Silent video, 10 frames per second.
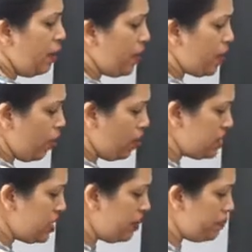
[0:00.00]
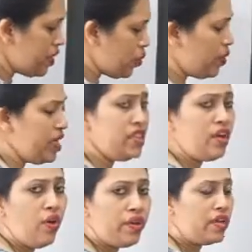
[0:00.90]
because they are between
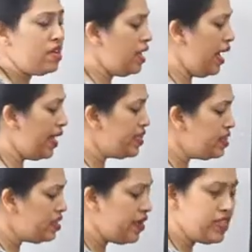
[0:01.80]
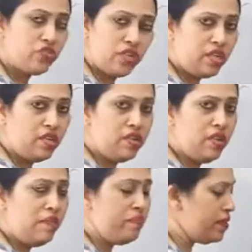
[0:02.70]
the auricle and the
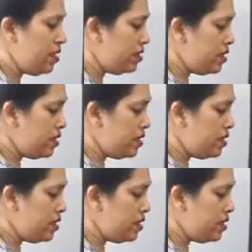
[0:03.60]
ventricle,